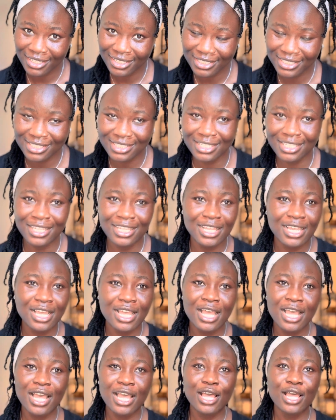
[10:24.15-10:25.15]
You see,
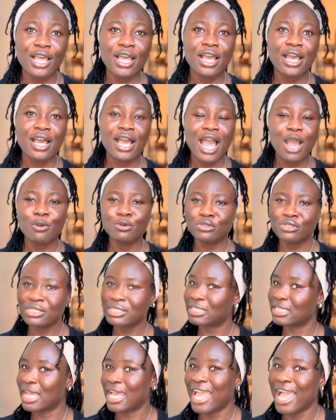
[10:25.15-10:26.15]
I wouldn't
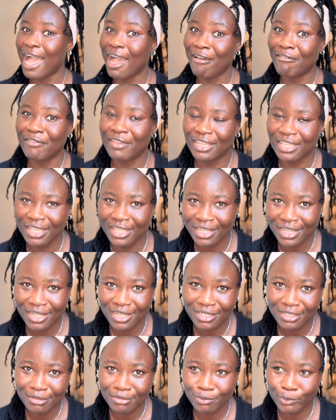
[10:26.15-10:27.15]
say I have headache
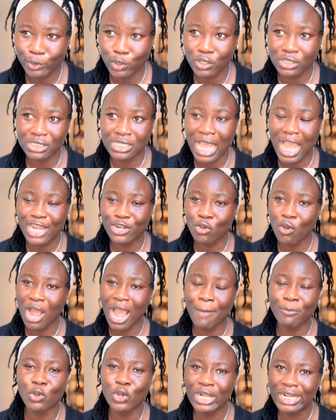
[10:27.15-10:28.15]
because
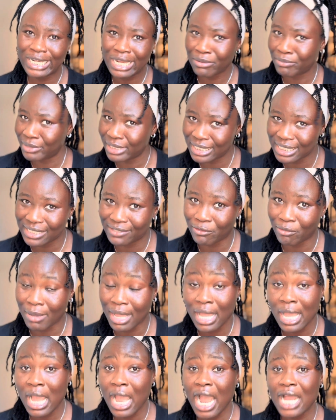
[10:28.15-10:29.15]
I'm not claiming it for
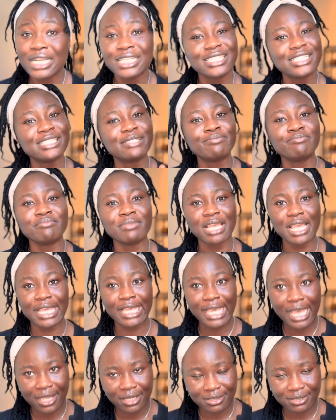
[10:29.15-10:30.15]
and this is me.
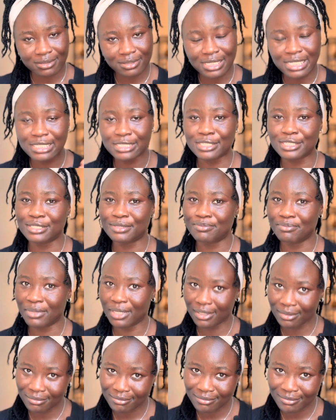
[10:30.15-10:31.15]
Again, this is me.